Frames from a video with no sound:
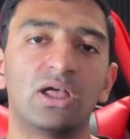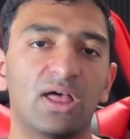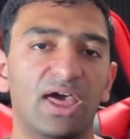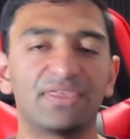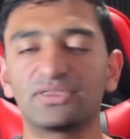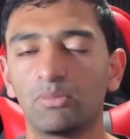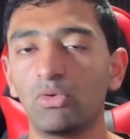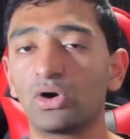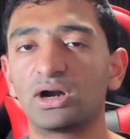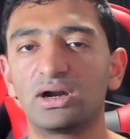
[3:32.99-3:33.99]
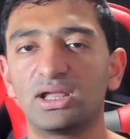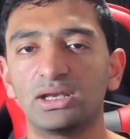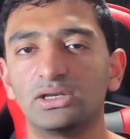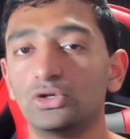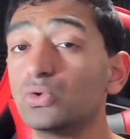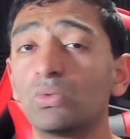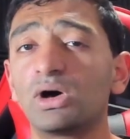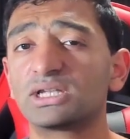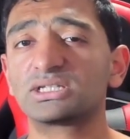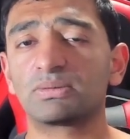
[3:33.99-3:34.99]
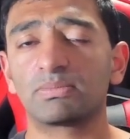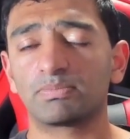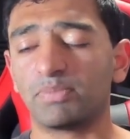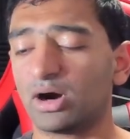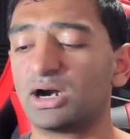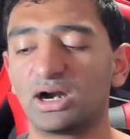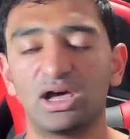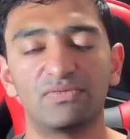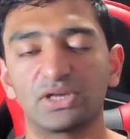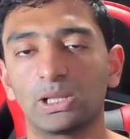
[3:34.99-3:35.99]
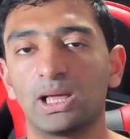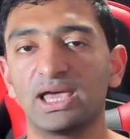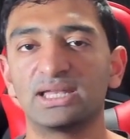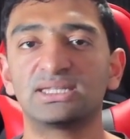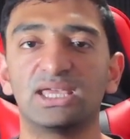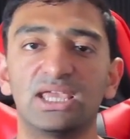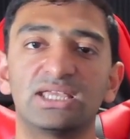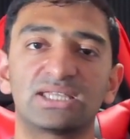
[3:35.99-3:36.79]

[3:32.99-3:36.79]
I think the more nuanced part of the client is,